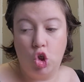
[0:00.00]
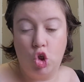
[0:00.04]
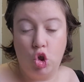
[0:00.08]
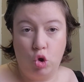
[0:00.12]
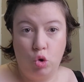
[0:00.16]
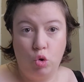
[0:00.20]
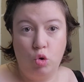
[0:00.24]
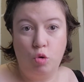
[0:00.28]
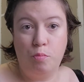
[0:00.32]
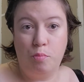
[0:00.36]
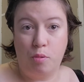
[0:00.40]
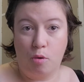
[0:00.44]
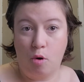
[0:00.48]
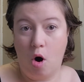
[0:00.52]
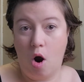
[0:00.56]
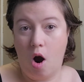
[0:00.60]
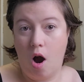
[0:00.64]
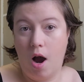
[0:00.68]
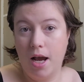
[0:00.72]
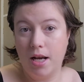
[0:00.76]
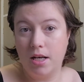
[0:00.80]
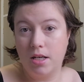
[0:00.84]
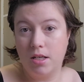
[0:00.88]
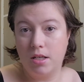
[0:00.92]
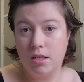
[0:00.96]
too
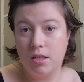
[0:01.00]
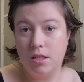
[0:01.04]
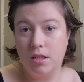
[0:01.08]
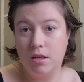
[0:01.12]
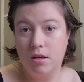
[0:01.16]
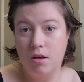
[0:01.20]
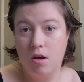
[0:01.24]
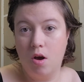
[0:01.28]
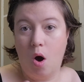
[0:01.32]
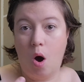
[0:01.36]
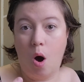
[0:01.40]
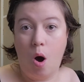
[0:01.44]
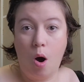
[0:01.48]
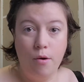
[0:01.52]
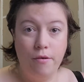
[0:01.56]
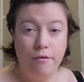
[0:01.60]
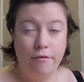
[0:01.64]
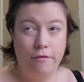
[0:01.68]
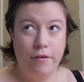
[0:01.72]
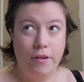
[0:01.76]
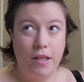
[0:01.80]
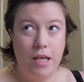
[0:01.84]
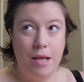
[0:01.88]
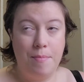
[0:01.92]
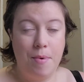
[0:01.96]
bright,
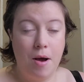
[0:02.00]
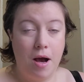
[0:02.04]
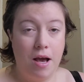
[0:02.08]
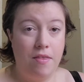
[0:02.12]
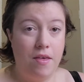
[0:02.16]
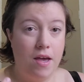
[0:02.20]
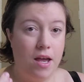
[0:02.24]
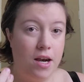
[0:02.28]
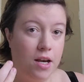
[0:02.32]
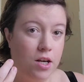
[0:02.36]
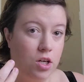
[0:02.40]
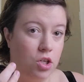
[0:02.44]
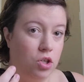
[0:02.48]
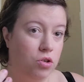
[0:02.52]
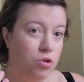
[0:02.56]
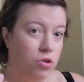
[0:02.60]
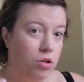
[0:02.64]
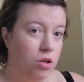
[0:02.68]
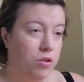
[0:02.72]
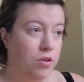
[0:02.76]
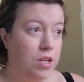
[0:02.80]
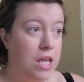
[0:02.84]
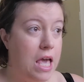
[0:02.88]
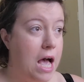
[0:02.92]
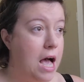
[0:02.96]
hopefully by then it
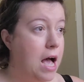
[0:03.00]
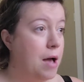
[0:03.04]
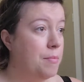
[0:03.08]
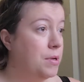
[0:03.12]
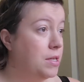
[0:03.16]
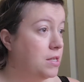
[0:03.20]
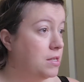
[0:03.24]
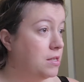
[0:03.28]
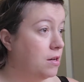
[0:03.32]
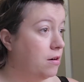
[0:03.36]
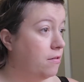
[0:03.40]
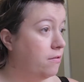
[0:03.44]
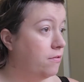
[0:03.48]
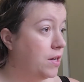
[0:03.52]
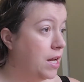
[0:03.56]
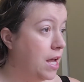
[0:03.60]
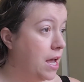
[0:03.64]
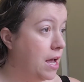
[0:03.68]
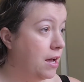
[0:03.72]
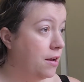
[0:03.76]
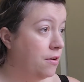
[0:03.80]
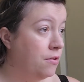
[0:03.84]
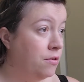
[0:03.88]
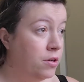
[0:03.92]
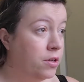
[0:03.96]
should calm itself
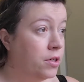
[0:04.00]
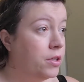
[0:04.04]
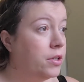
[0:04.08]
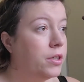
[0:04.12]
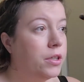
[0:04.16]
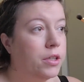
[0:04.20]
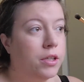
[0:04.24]
down.